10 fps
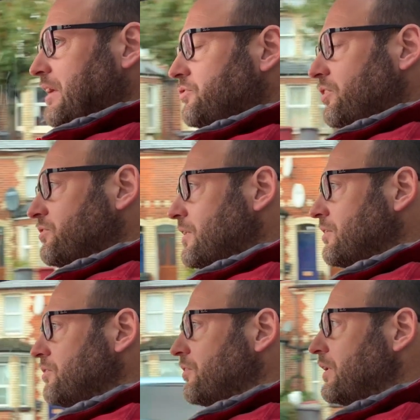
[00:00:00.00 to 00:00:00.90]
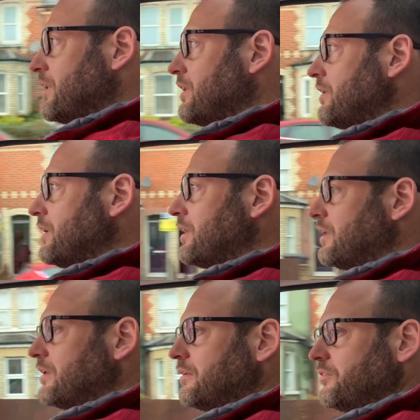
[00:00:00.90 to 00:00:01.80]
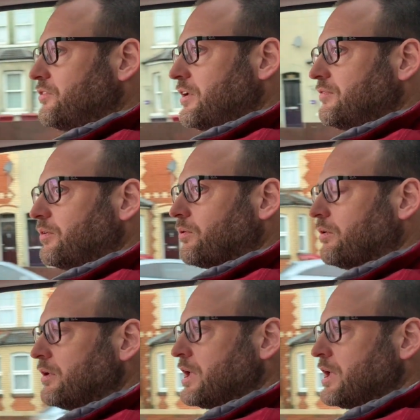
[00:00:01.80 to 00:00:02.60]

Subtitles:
6-cylinder in the D4.